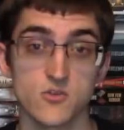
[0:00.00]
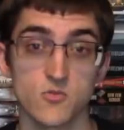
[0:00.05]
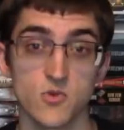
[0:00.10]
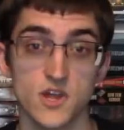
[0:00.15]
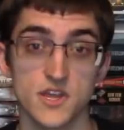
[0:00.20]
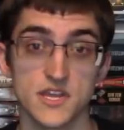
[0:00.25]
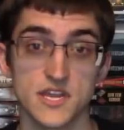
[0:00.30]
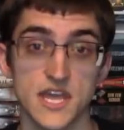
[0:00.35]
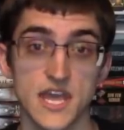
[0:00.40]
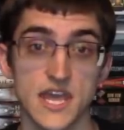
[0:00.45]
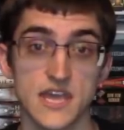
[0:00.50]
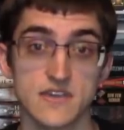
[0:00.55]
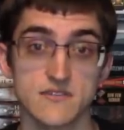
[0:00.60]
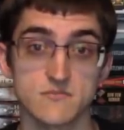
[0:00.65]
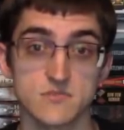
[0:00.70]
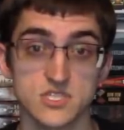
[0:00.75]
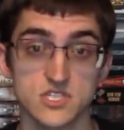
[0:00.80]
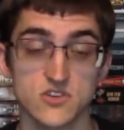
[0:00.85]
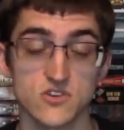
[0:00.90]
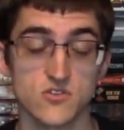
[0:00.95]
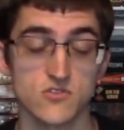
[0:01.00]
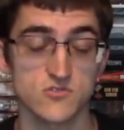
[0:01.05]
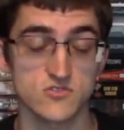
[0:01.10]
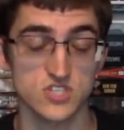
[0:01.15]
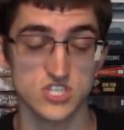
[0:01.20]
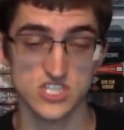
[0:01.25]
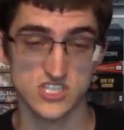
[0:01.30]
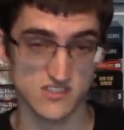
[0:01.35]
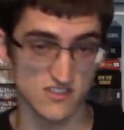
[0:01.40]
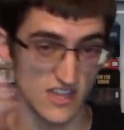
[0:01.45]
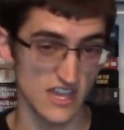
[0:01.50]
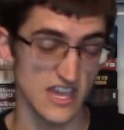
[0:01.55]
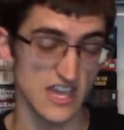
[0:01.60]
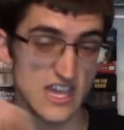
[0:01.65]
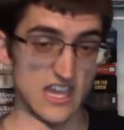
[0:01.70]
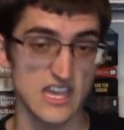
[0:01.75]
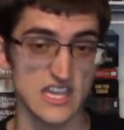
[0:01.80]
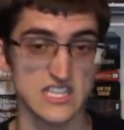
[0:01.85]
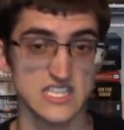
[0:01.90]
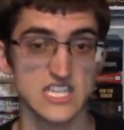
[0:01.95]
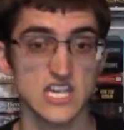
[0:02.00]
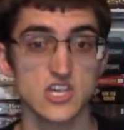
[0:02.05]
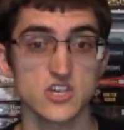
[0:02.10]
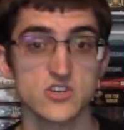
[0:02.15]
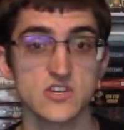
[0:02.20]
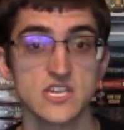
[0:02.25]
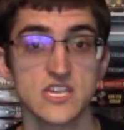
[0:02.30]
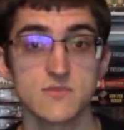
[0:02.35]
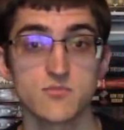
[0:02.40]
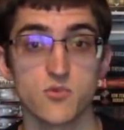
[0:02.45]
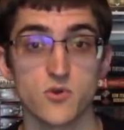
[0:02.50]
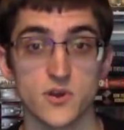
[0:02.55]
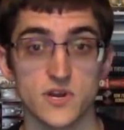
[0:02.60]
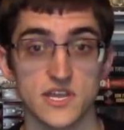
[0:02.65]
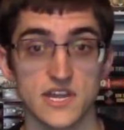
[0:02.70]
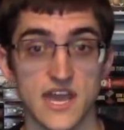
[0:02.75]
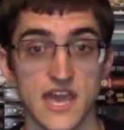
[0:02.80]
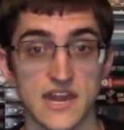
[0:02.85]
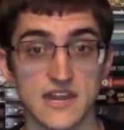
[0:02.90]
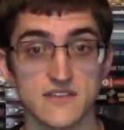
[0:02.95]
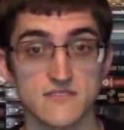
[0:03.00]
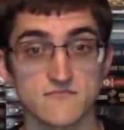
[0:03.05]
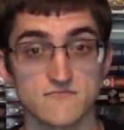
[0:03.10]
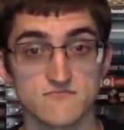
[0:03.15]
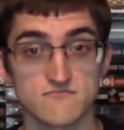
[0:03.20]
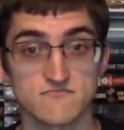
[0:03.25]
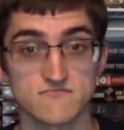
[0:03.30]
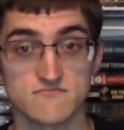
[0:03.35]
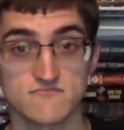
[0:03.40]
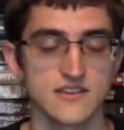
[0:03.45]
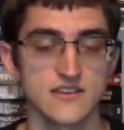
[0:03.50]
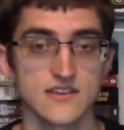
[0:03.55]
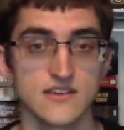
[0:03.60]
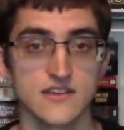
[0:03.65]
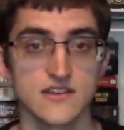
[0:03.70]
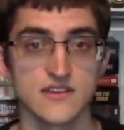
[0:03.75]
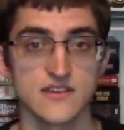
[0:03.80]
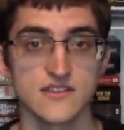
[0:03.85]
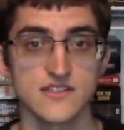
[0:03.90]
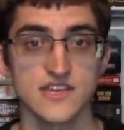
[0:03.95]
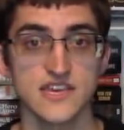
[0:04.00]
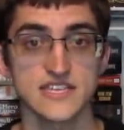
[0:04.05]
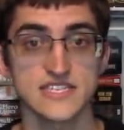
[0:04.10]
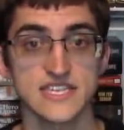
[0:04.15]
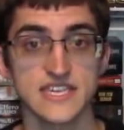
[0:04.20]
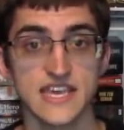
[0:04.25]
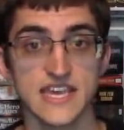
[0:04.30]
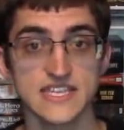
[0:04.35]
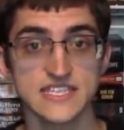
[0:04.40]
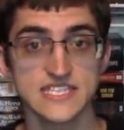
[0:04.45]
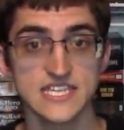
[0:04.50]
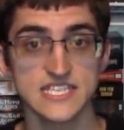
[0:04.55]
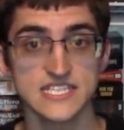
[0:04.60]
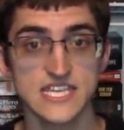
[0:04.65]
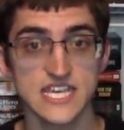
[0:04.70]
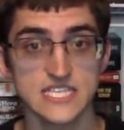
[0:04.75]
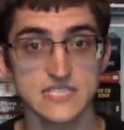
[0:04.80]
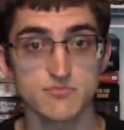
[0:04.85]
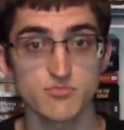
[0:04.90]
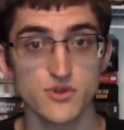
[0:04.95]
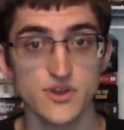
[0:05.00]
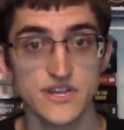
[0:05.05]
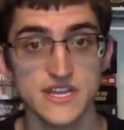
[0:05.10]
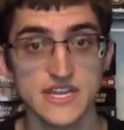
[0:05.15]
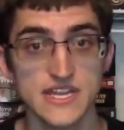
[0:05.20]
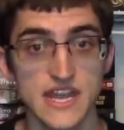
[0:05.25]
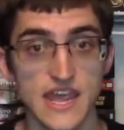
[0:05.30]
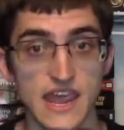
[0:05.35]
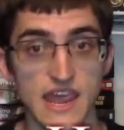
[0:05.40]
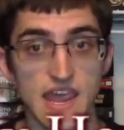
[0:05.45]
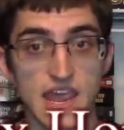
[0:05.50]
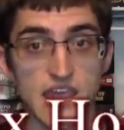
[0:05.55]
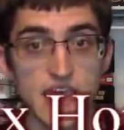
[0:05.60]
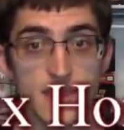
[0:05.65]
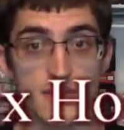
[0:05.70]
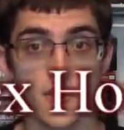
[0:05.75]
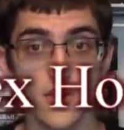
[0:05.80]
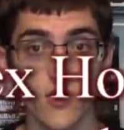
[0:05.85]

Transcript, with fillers: one day, so just tell her to keep working at it. Thanks again to Des Brennan and